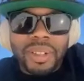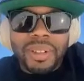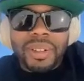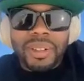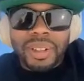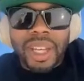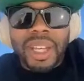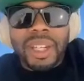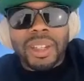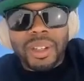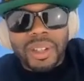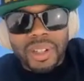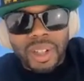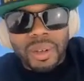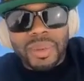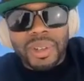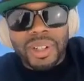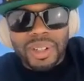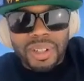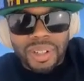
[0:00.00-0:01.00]
You really captured
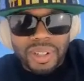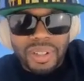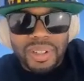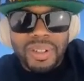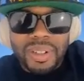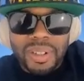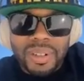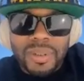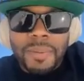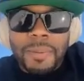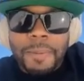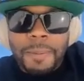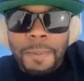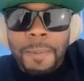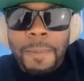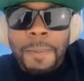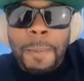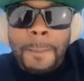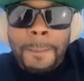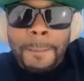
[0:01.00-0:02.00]
some energy out
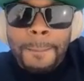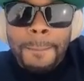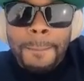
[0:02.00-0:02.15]
there.